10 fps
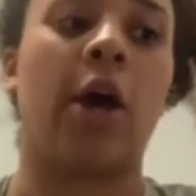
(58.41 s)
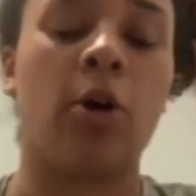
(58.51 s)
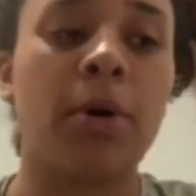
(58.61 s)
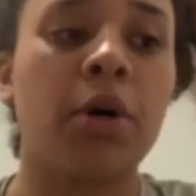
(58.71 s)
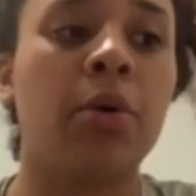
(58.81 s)

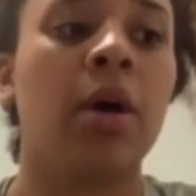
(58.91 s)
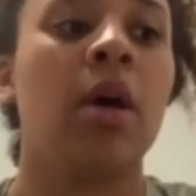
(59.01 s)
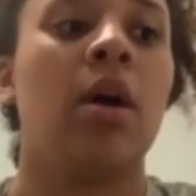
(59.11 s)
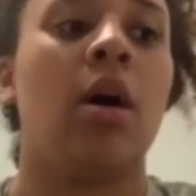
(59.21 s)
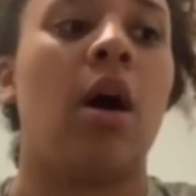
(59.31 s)
elbow,
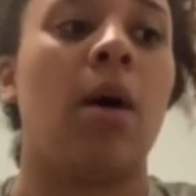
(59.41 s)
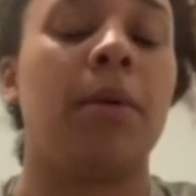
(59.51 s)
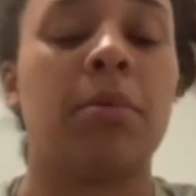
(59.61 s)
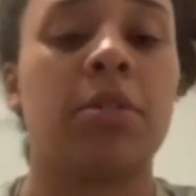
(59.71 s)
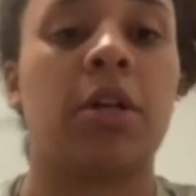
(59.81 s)
be
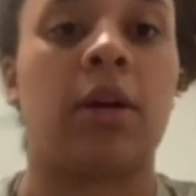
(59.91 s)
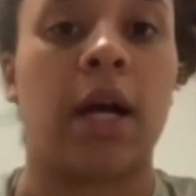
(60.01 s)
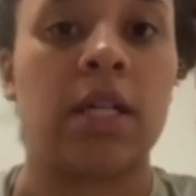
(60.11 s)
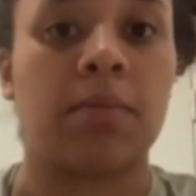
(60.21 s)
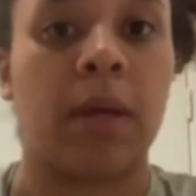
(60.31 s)
able to
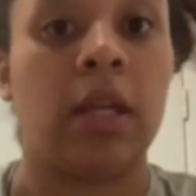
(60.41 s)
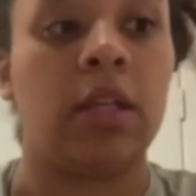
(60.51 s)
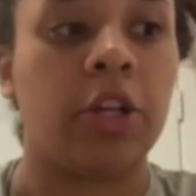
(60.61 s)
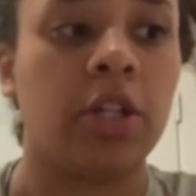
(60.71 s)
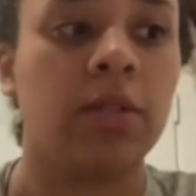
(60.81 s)
grasp and
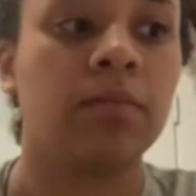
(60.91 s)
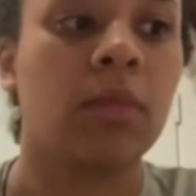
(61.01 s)
hear.